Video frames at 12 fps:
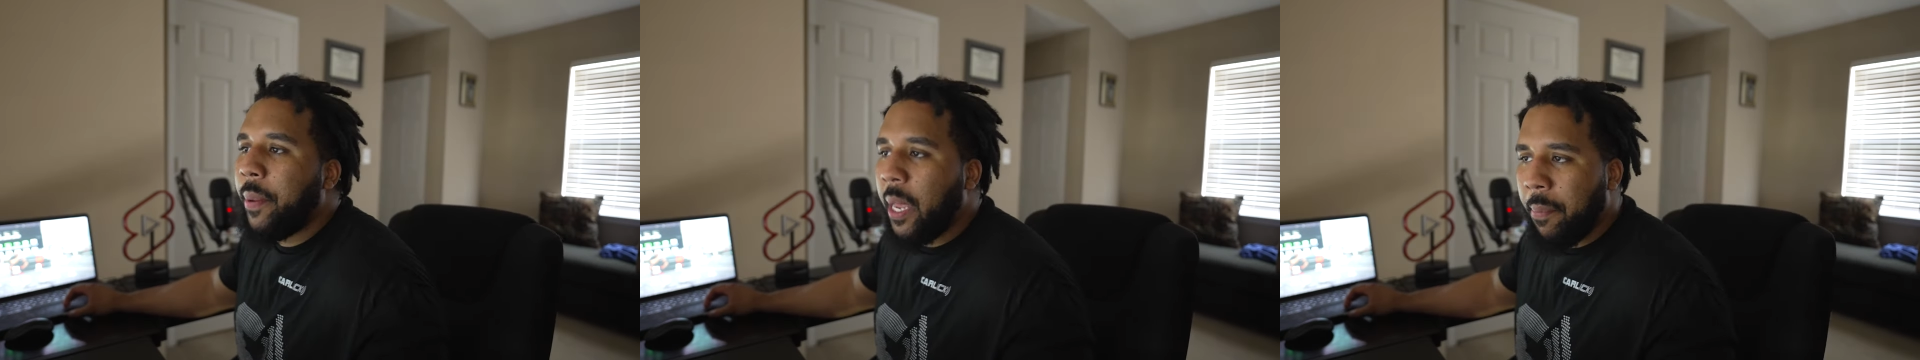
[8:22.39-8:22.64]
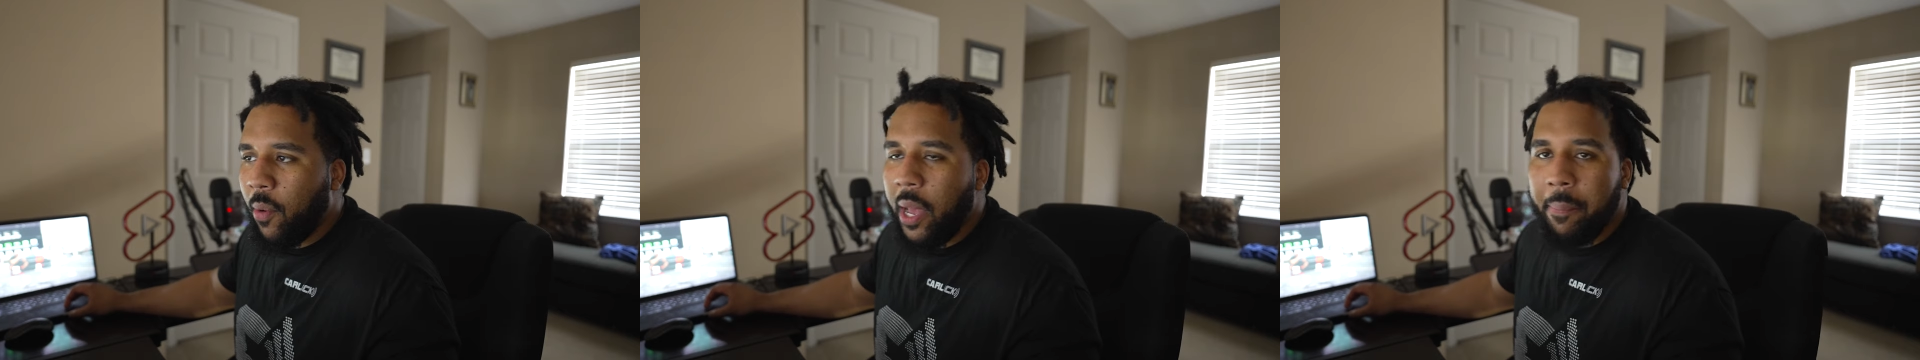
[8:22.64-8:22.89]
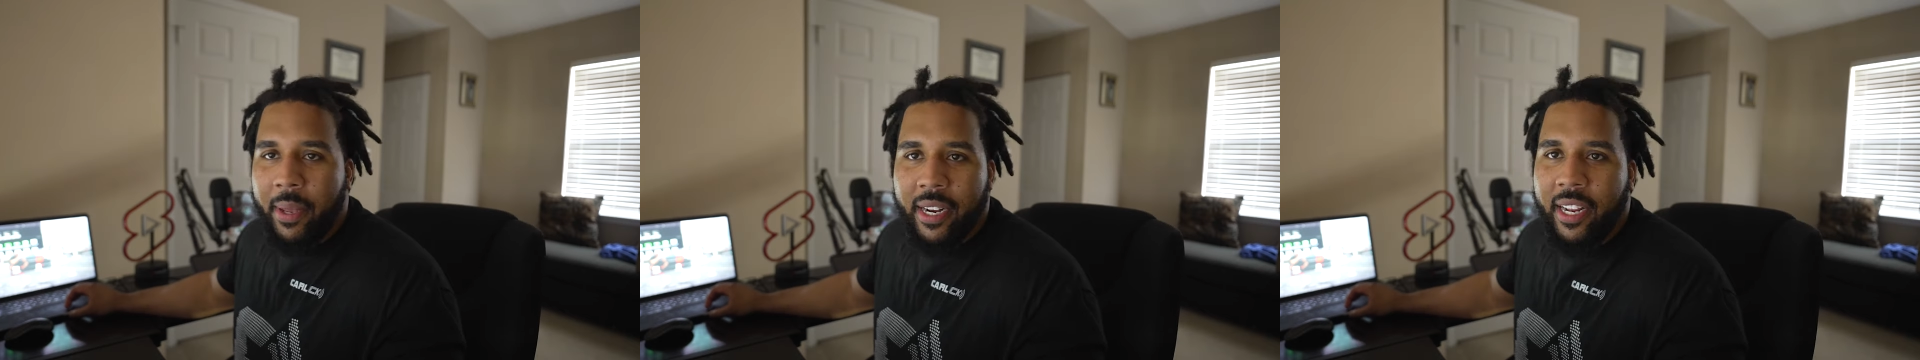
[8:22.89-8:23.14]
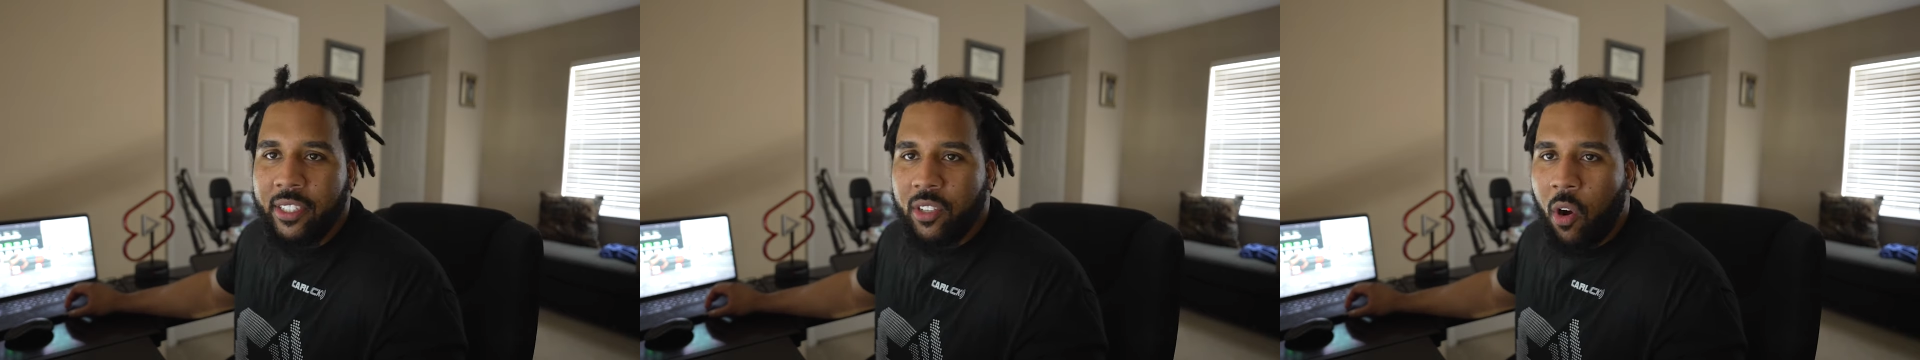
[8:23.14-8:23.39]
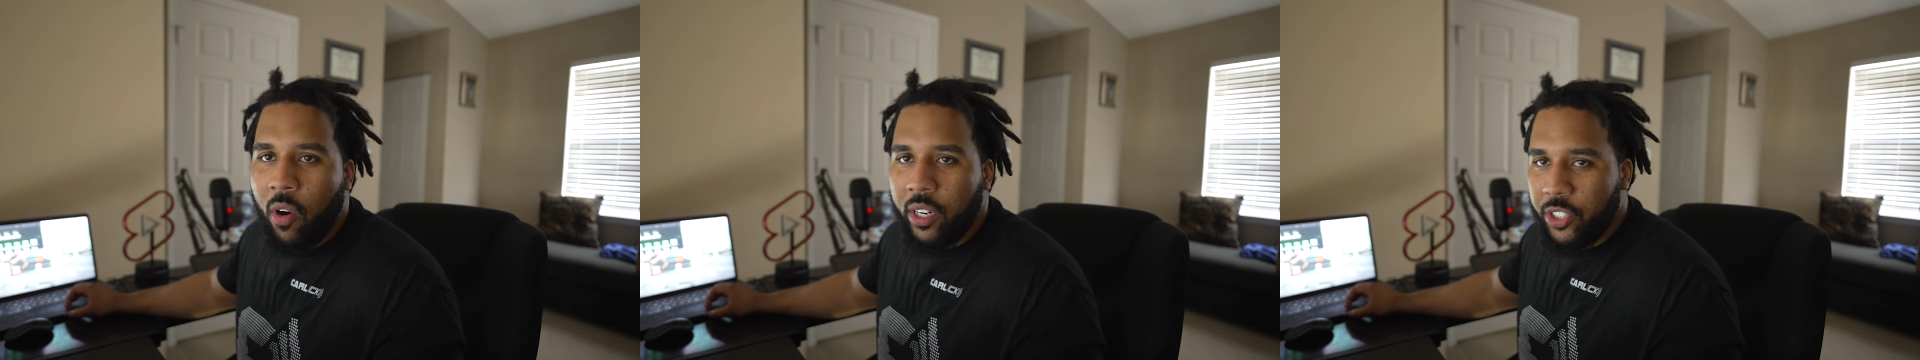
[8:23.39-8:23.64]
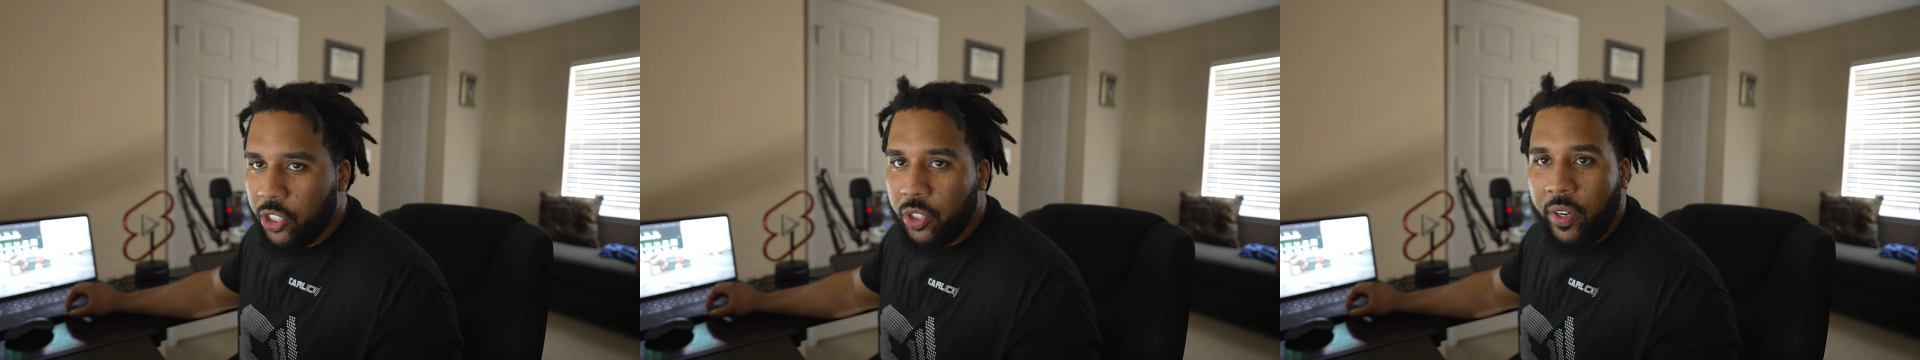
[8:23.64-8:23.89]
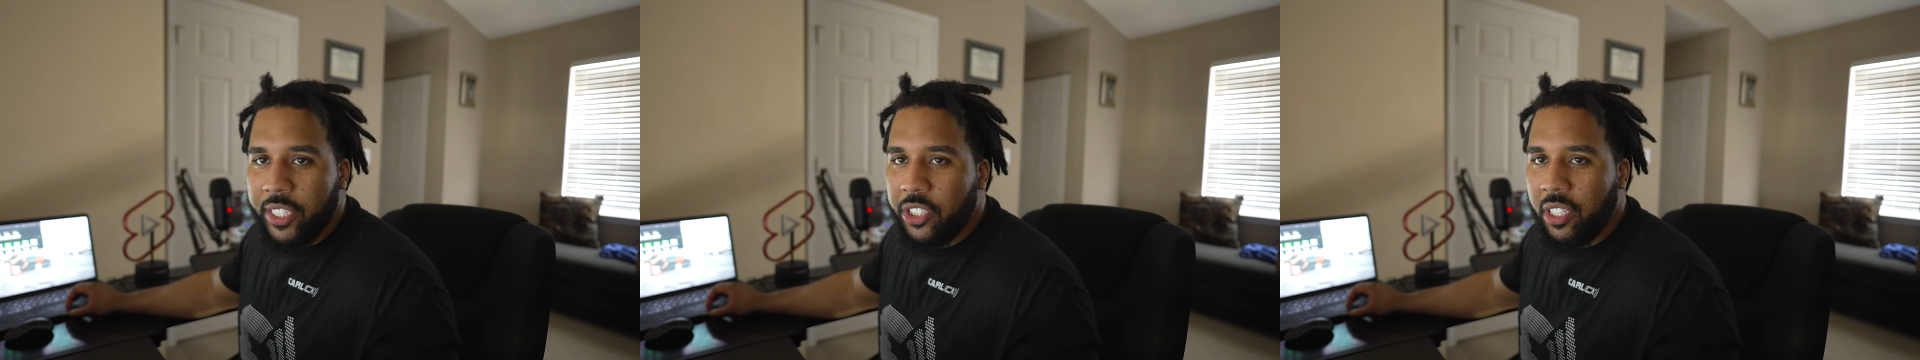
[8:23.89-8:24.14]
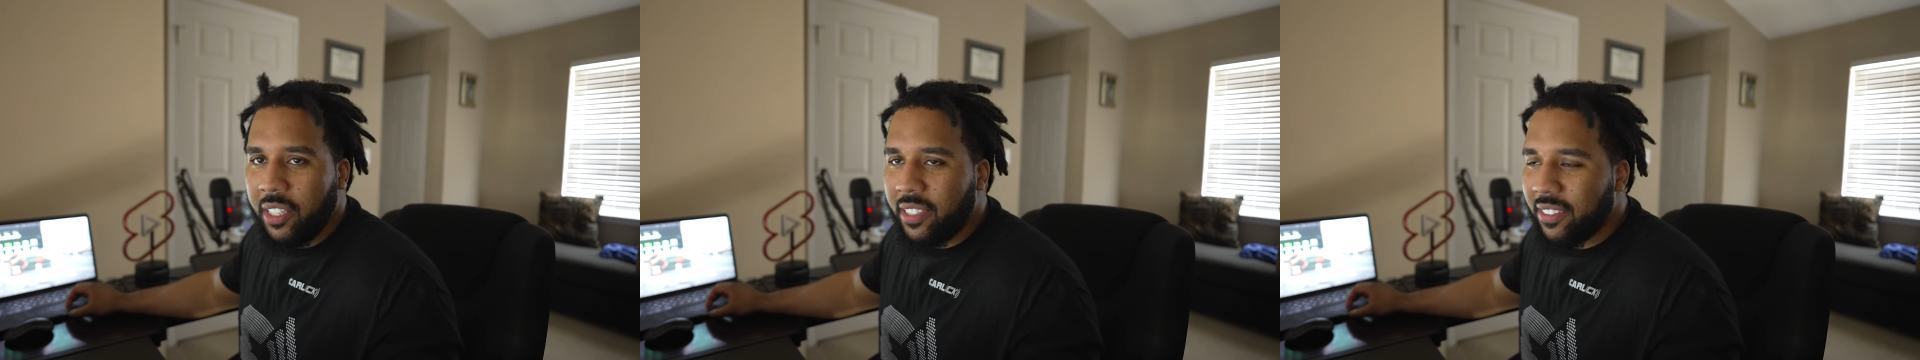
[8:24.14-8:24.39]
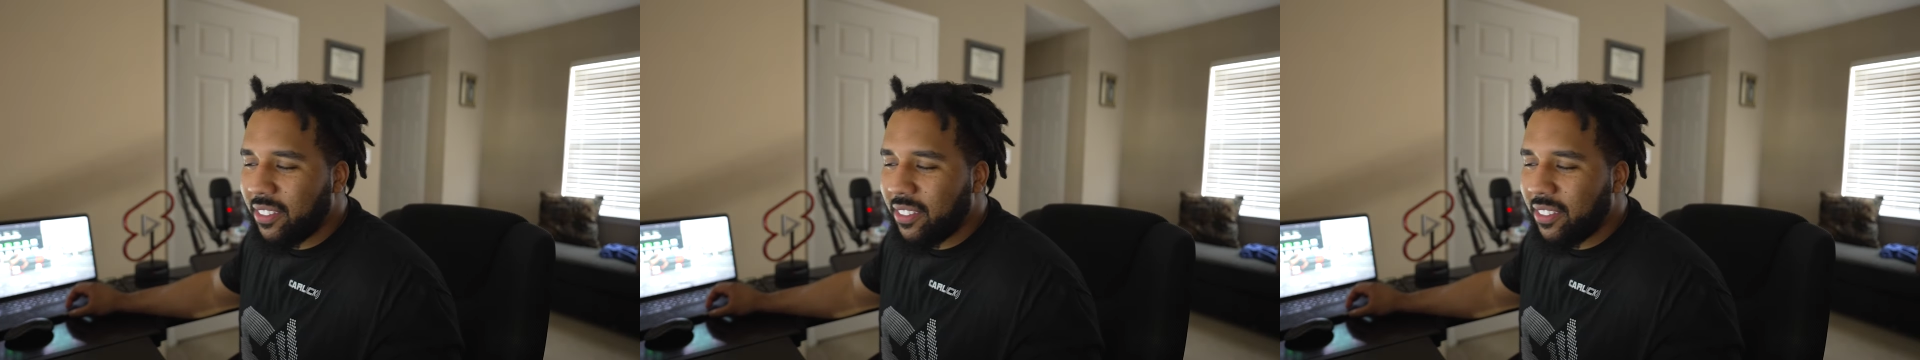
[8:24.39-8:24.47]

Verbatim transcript: people had been in his car, just straight chilling.